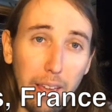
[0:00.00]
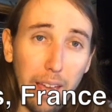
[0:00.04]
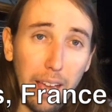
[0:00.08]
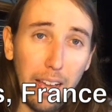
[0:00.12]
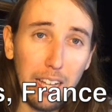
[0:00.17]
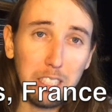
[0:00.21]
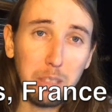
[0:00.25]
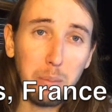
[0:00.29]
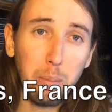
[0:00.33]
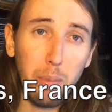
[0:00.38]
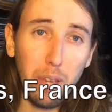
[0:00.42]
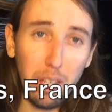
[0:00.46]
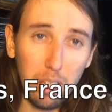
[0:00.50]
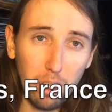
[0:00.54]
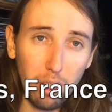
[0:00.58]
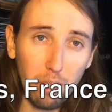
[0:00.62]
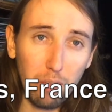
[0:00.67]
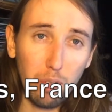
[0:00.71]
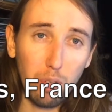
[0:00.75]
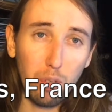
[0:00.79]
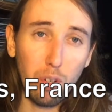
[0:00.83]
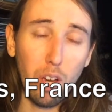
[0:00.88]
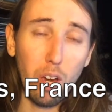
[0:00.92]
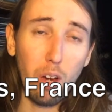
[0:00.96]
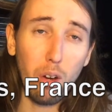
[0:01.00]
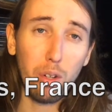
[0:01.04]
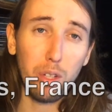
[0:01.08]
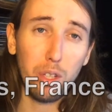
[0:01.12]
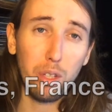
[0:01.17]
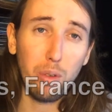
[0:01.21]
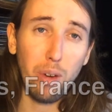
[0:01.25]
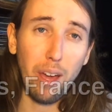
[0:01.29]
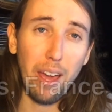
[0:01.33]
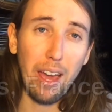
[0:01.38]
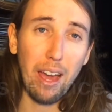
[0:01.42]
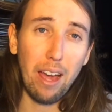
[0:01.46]
As many of you know,
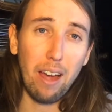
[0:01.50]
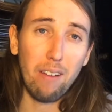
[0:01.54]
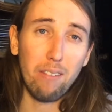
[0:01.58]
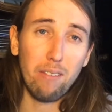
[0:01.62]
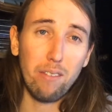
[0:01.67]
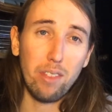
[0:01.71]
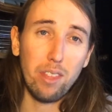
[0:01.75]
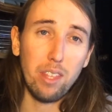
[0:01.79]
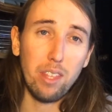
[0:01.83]
you have